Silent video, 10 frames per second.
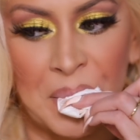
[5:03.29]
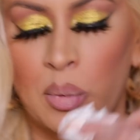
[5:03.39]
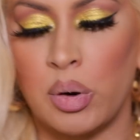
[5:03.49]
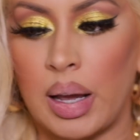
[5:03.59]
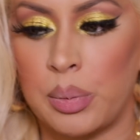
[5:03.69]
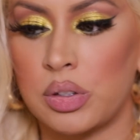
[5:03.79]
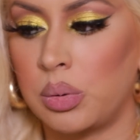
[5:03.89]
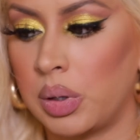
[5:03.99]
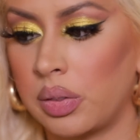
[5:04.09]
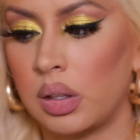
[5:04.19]
When I was
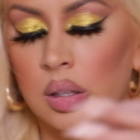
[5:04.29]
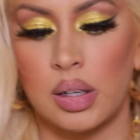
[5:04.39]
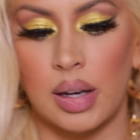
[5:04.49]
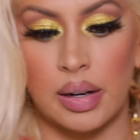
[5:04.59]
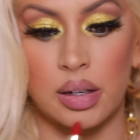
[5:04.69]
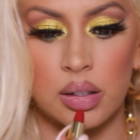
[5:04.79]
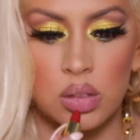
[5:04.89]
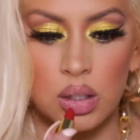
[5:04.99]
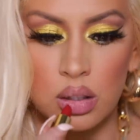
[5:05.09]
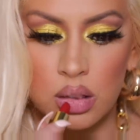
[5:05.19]
doing the look, I didn't
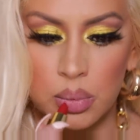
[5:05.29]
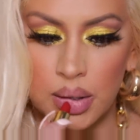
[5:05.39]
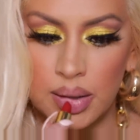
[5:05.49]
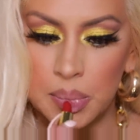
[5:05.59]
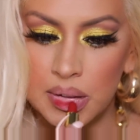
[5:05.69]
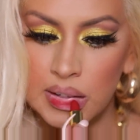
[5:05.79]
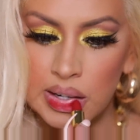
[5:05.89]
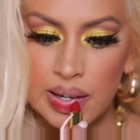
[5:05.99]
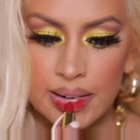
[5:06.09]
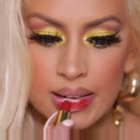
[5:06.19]
think the red would
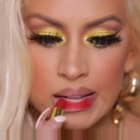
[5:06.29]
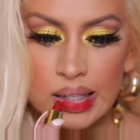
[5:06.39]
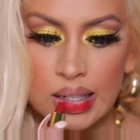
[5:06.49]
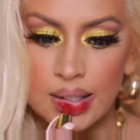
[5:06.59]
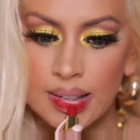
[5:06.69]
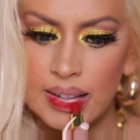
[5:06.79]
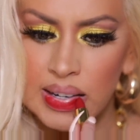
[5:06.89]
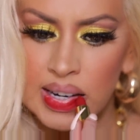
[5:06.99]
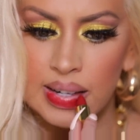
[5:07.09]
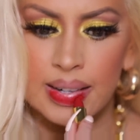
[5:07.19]
look,
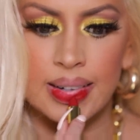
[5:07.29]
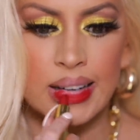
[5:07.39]
oh.